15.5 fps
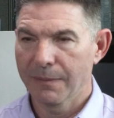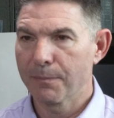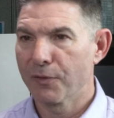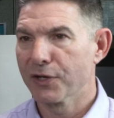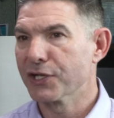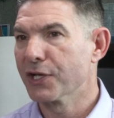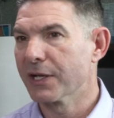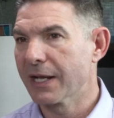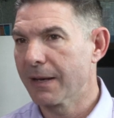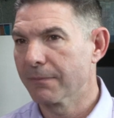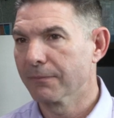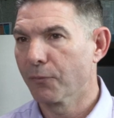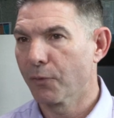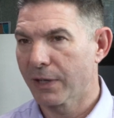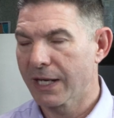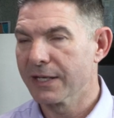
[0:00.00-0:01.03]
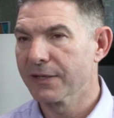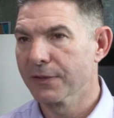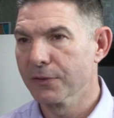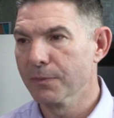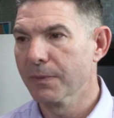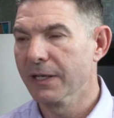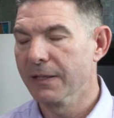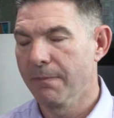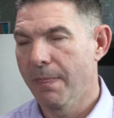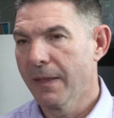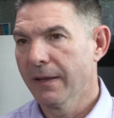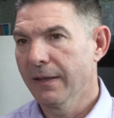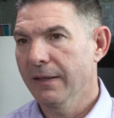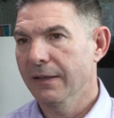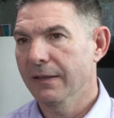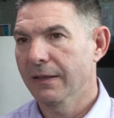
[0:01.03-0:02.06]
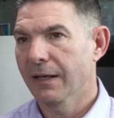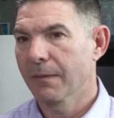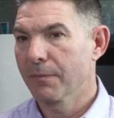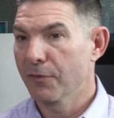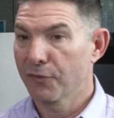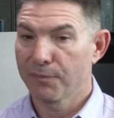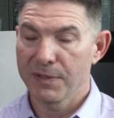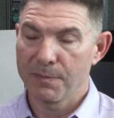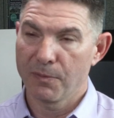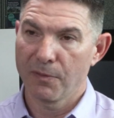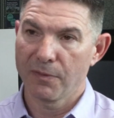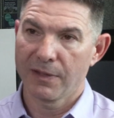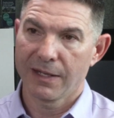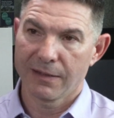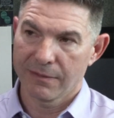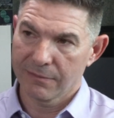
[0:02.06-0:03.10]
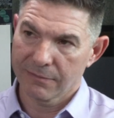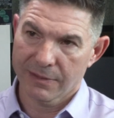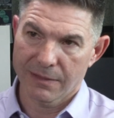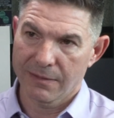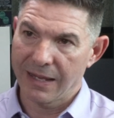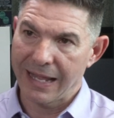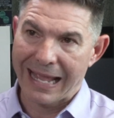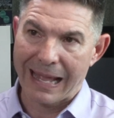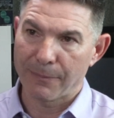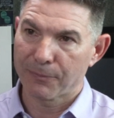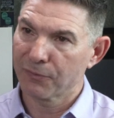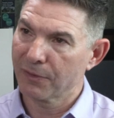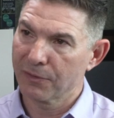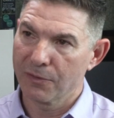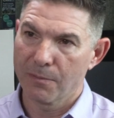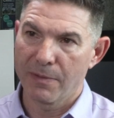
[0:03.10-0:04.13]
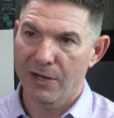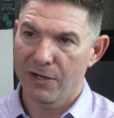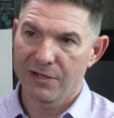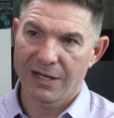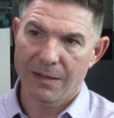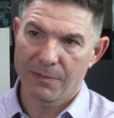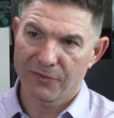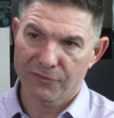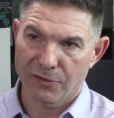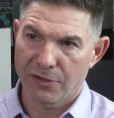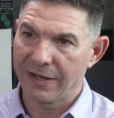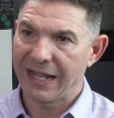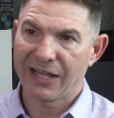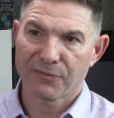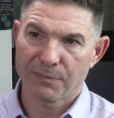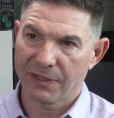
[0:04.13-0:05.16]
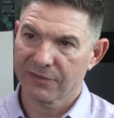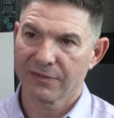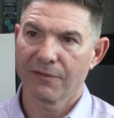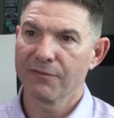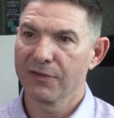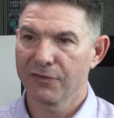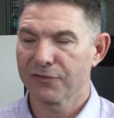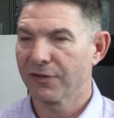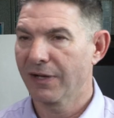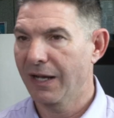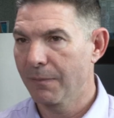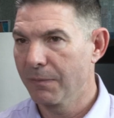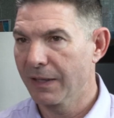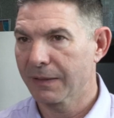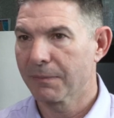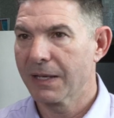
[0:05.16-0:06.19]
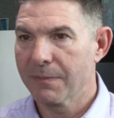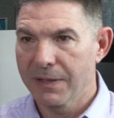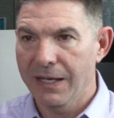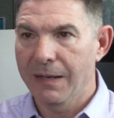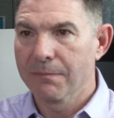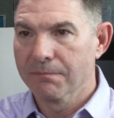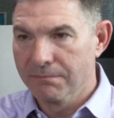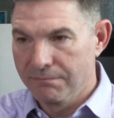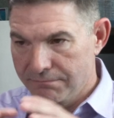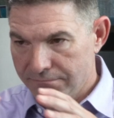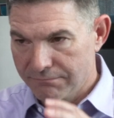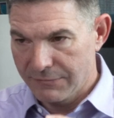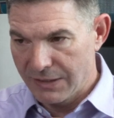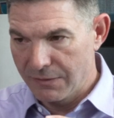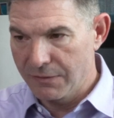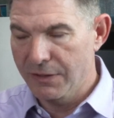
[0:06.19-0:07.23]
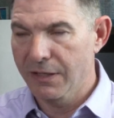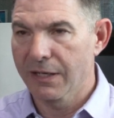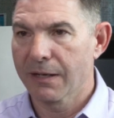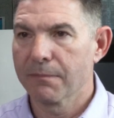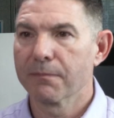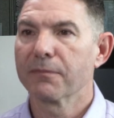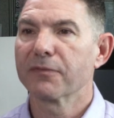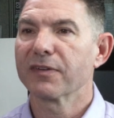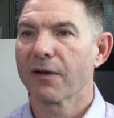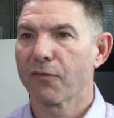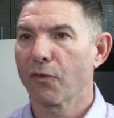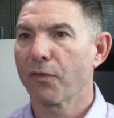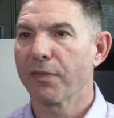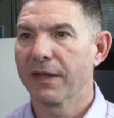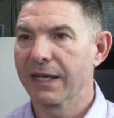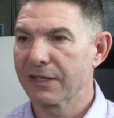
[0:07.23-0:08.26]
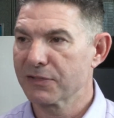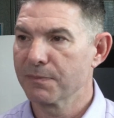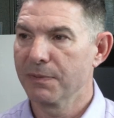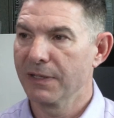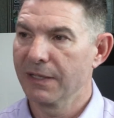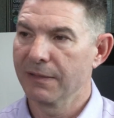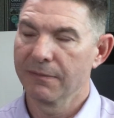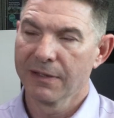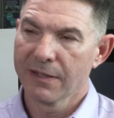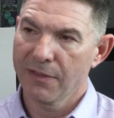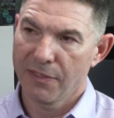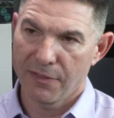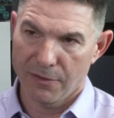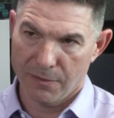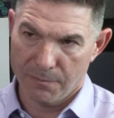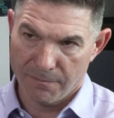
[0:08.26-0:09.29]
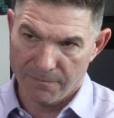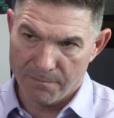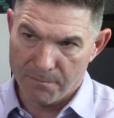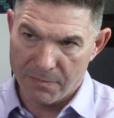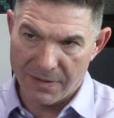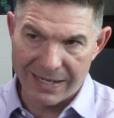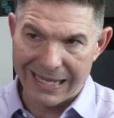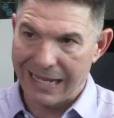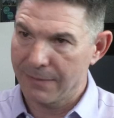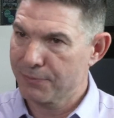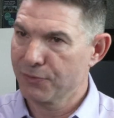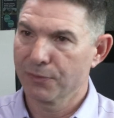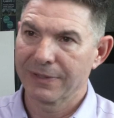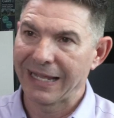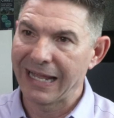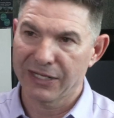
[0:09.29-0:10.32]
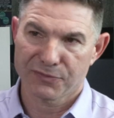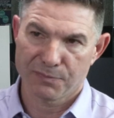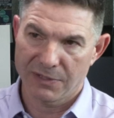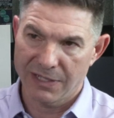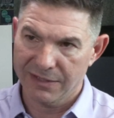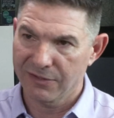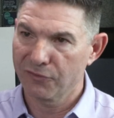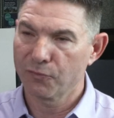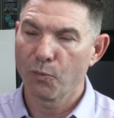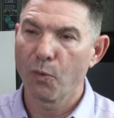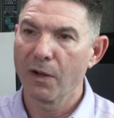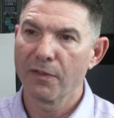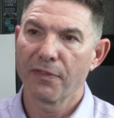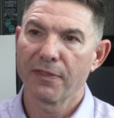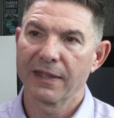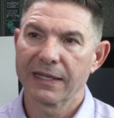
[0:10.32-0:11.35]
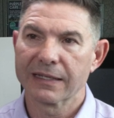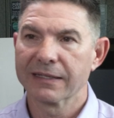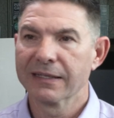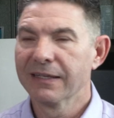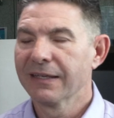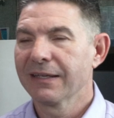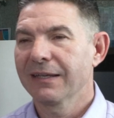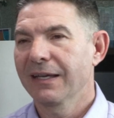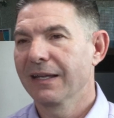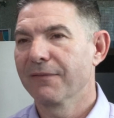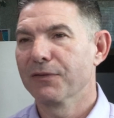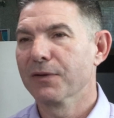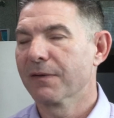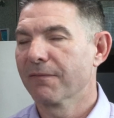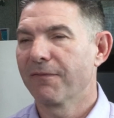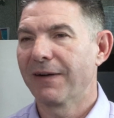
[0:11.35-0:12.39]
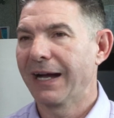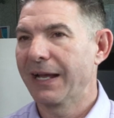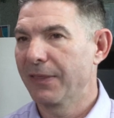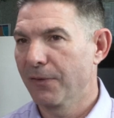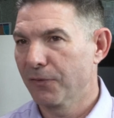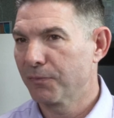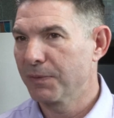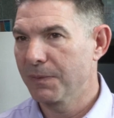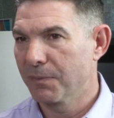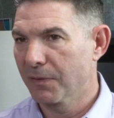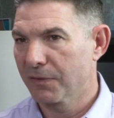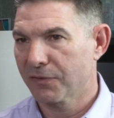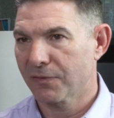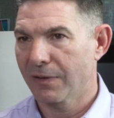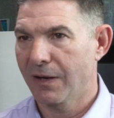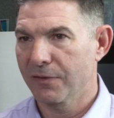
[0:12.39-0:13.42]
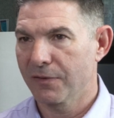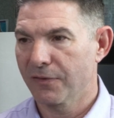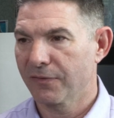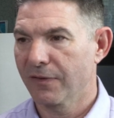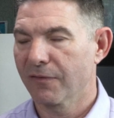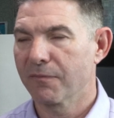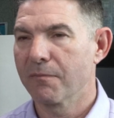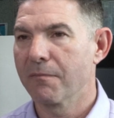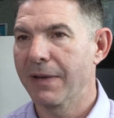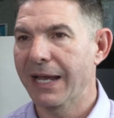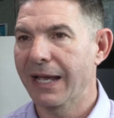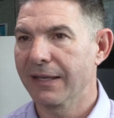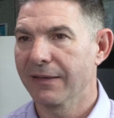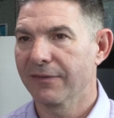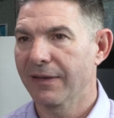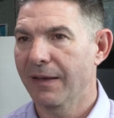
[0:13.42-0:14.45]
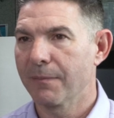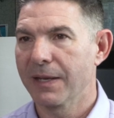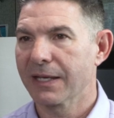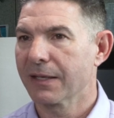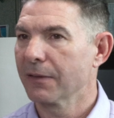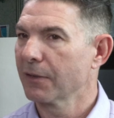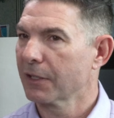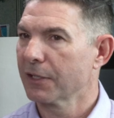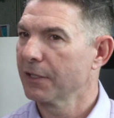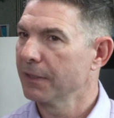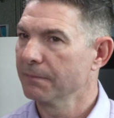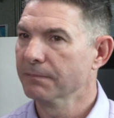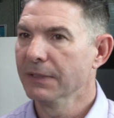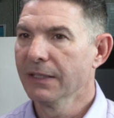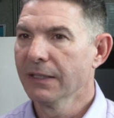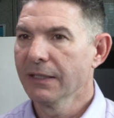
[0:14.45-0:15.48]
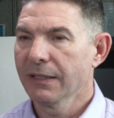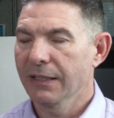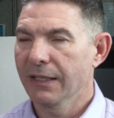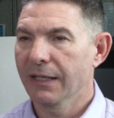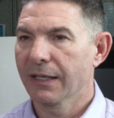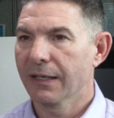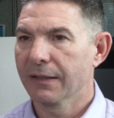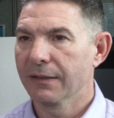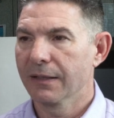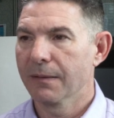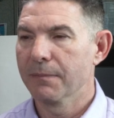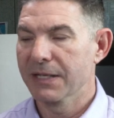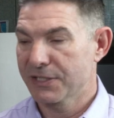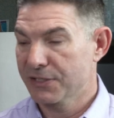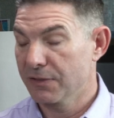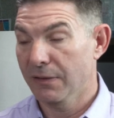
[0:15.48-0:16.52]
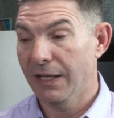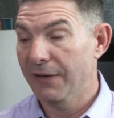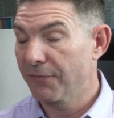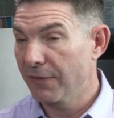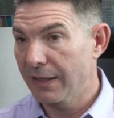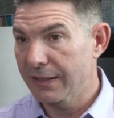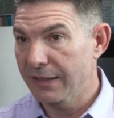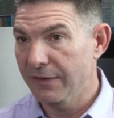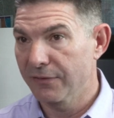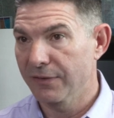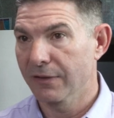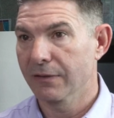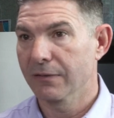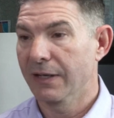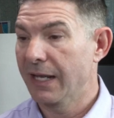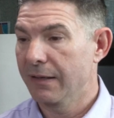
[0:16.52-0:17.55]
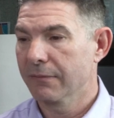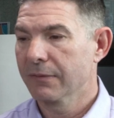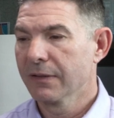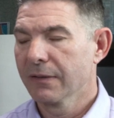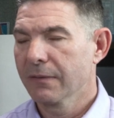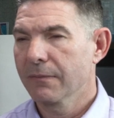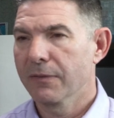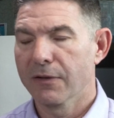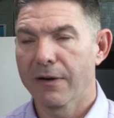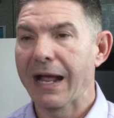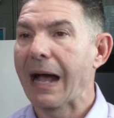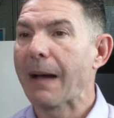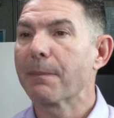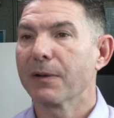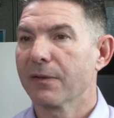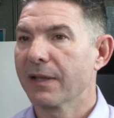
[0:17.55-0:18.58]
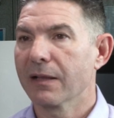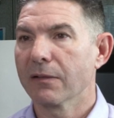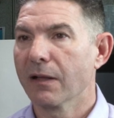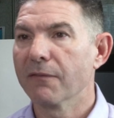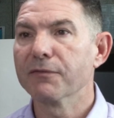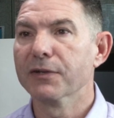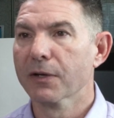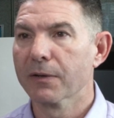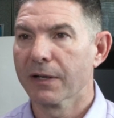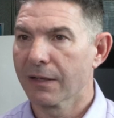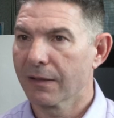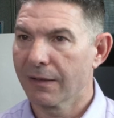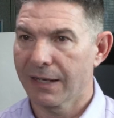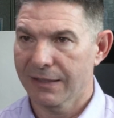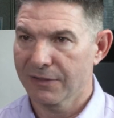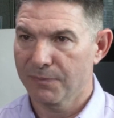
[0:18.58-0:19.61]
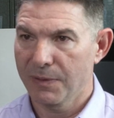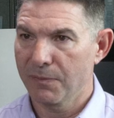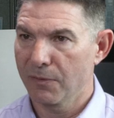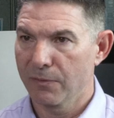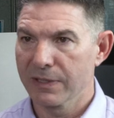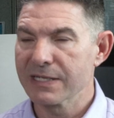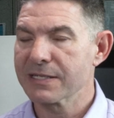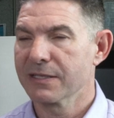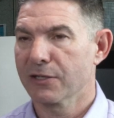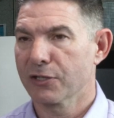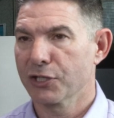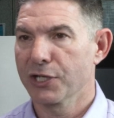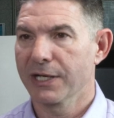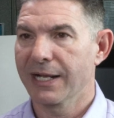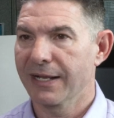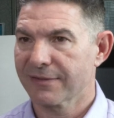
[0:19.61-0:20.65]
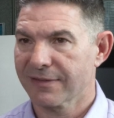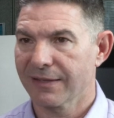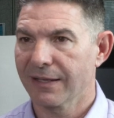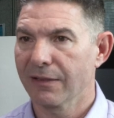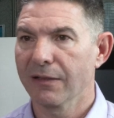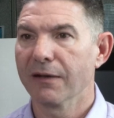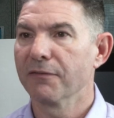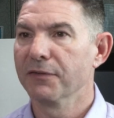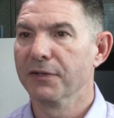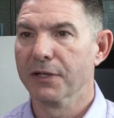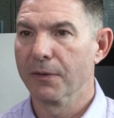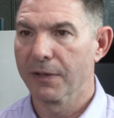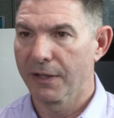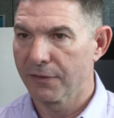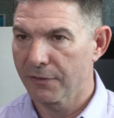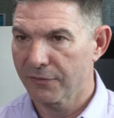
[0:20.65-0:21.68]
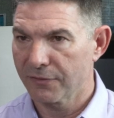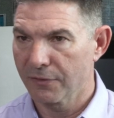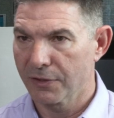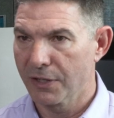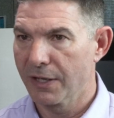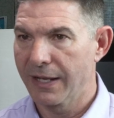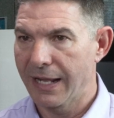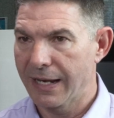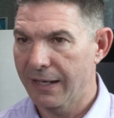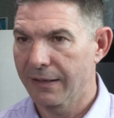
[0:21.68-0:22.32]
I'm pretty good at what I do, but there's people that can absolutely do a better job at certain aspects of this job. Like maybe I'm, good at several things, but they're an absolute expert at this one thing. And if you can find those people and surround yourself, man, does that make you look good, and makes your life a lot easier. And they're happier. They love doing it. A lot of these people, the reason they're good at it is because they love doing it. They're so good at it.